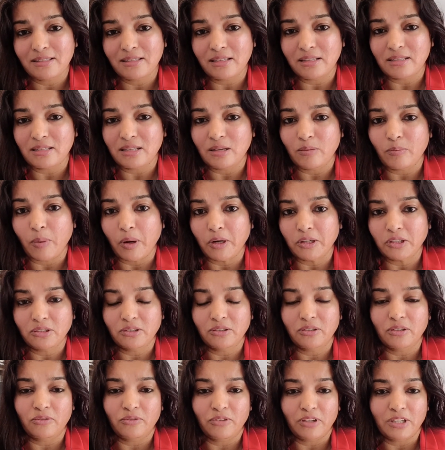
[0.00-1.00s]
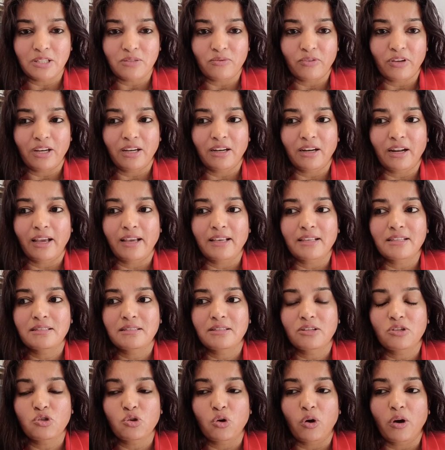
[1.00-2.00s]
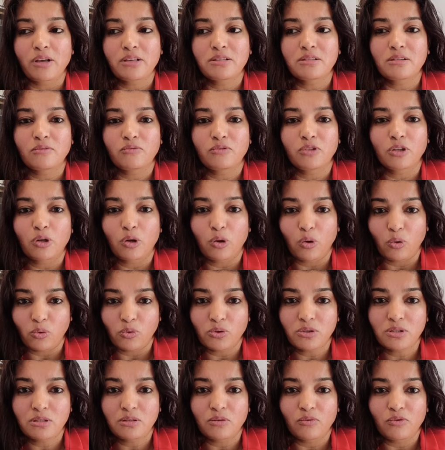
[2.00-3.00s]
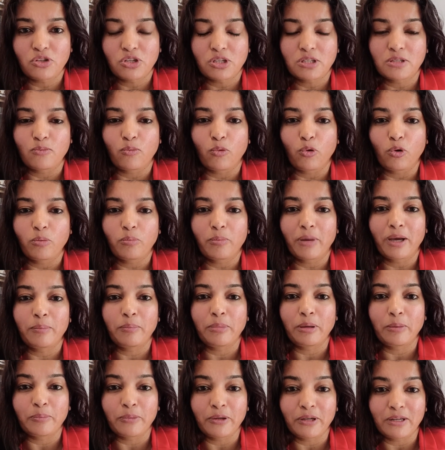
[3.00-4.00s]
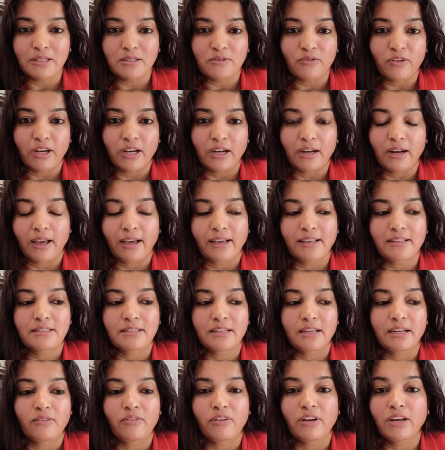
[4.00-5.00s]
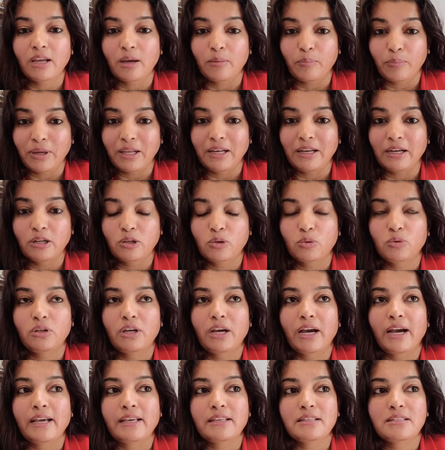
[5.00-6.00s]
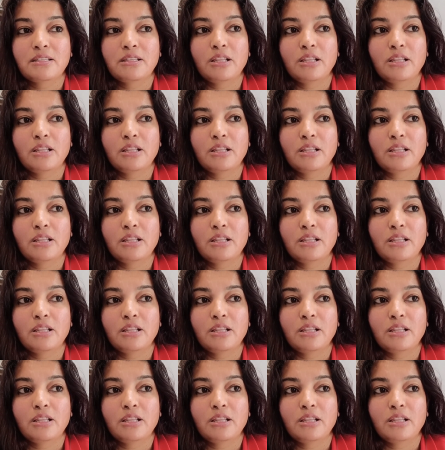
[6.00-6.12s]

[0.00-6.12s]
The cinematography is very nice. The choice of the clothes which is worn by people is very nice and very appealing to the eyes.